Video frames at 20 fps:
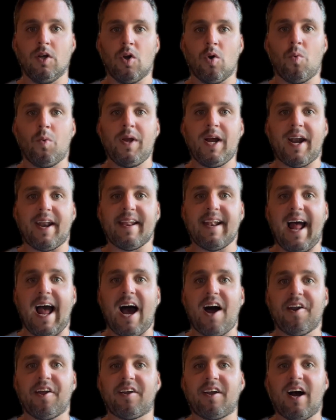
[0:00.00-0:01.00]
We got an
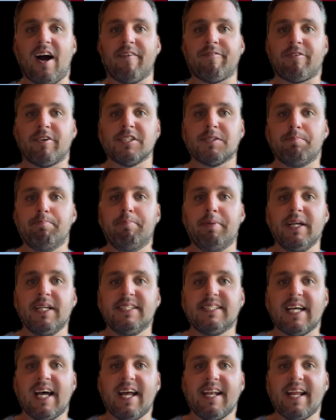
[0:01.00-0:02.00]
out-of-conference
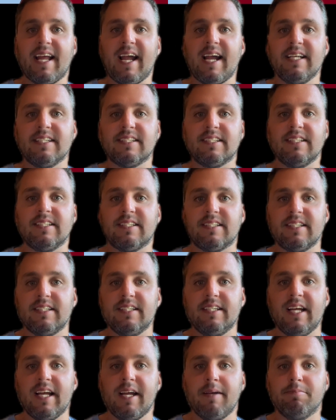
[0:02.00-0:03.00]
Big Ten
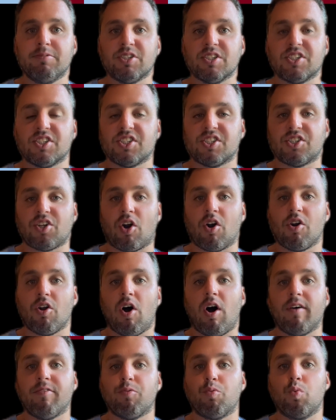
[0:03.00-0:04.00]
ACC game to start
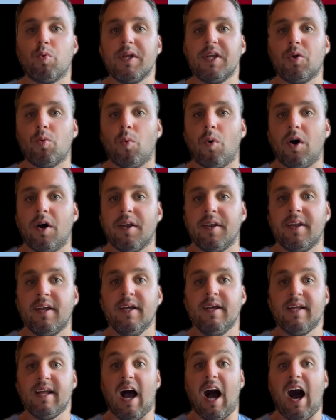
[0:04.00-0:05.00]
off week one
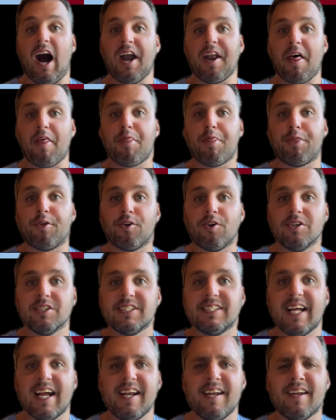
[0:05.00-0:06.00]
on a
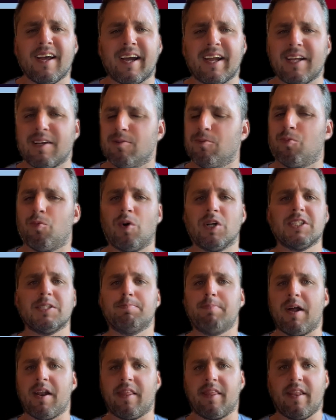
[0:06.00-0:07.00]
Thursday night. What's
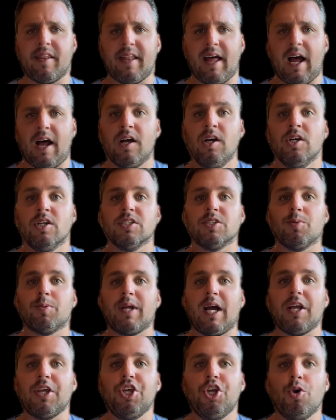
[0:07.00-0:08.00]
better than that? So we
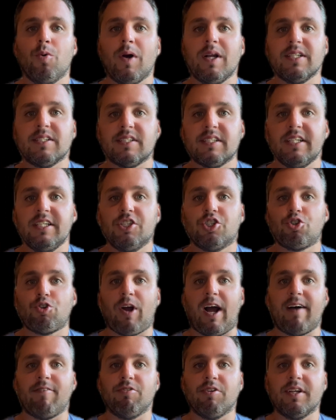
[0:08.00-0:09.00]
got UNC
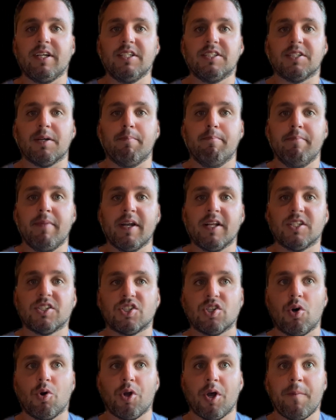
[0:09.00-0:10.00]
traveling to
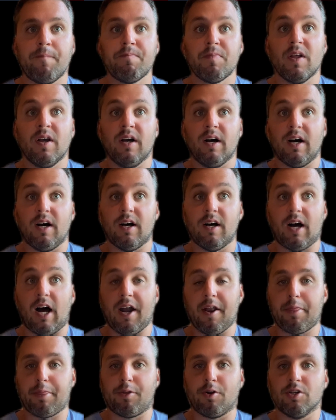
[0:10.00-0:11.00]
Minnesota
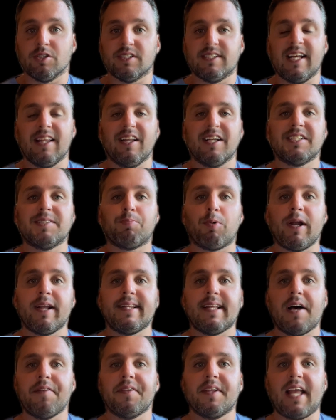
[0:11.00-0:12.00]
on a Thursday. Let's break
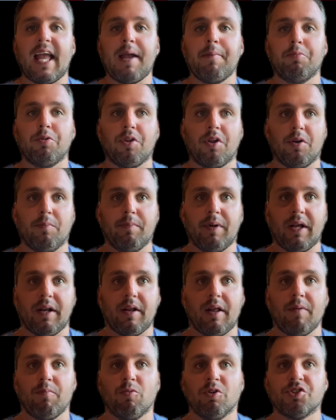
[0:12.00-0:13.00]
down the game a little bit,
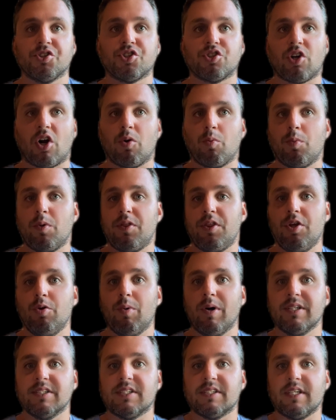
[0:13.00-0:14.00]
and we'll start with
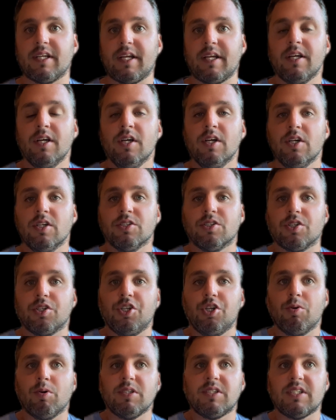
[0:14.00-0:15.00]
UNC. So
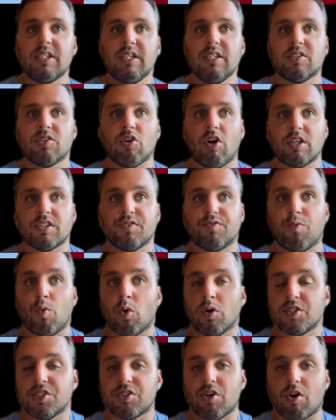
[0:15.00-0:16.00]
UNC's lost
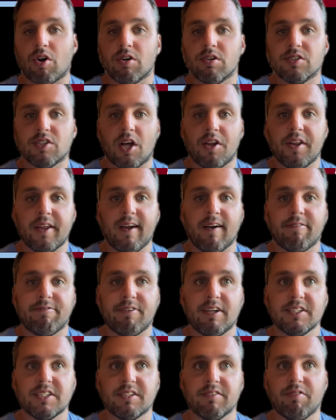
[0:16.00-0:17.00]
4 starters on the
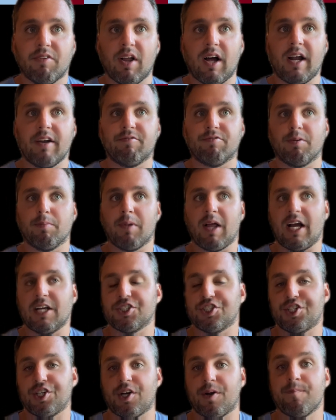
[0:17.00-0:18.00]
offensive line from
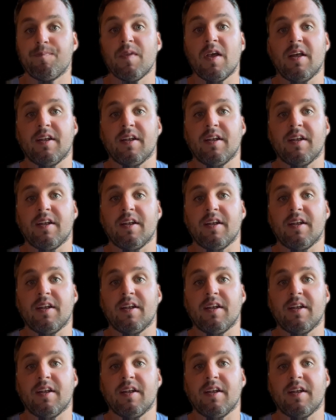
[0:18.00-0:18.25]
last year.